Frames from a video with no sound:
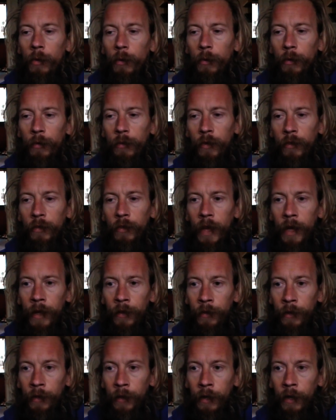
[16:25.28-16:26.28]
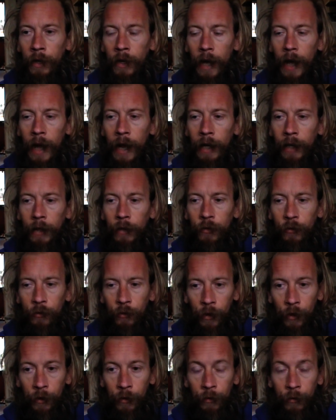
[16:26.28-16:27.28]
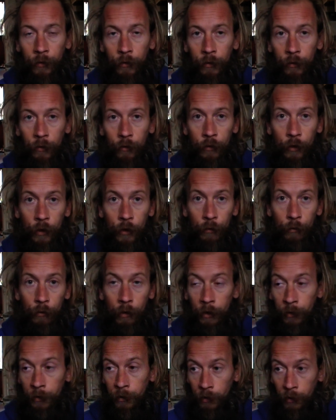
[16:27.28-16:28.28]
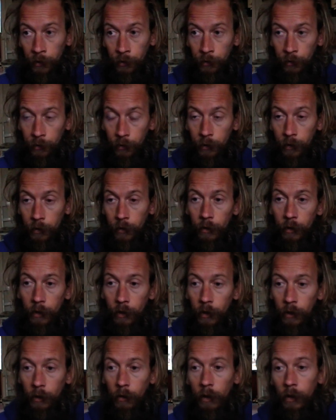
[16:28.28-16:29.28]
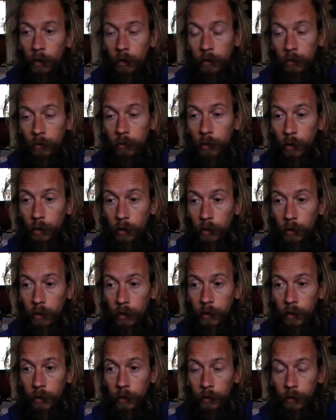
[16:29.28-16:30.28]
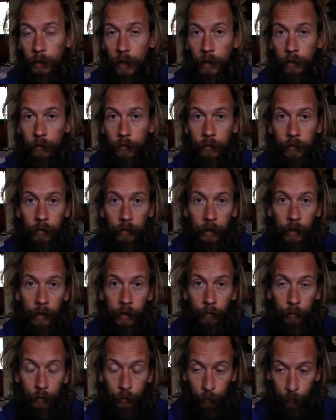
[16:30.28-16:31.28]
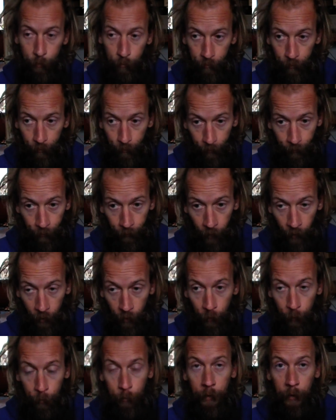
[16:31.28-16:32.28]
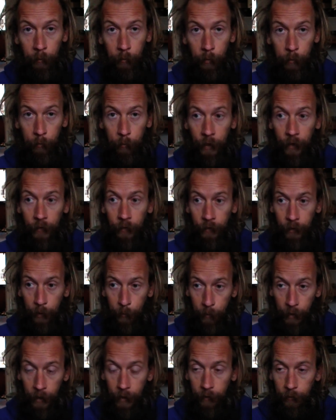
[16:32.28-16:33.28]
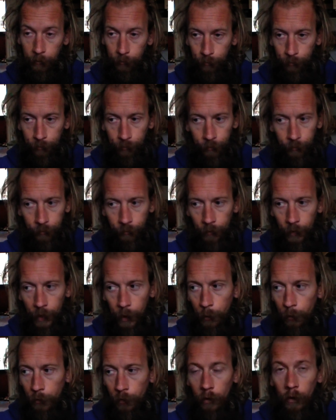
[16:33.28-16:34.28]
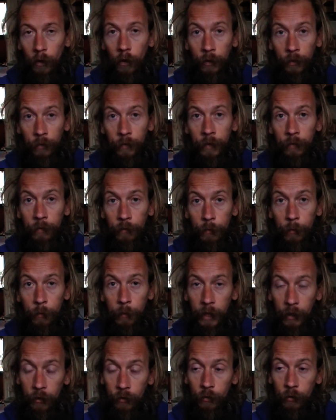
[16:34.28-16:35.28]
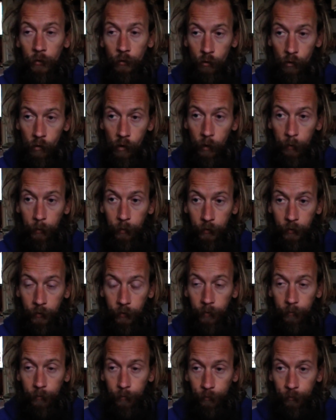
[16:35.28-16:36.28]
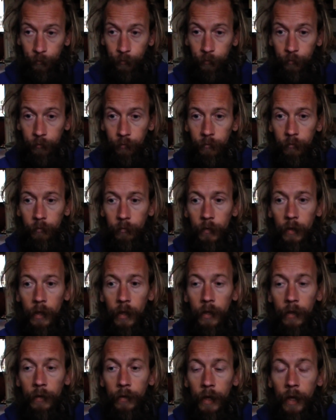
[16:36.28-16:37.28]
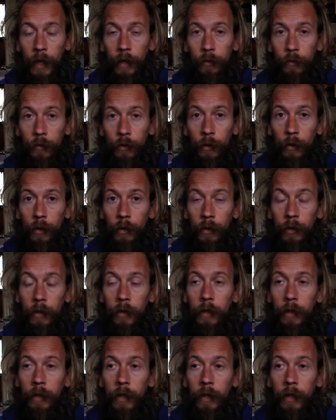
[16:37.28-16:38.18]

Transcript: We just had uh, Alex Jones and Joe Rogan uh, long talk. That's uh, everyone's. A lot of people are buzzing about. There was a lot of information dropped in that talk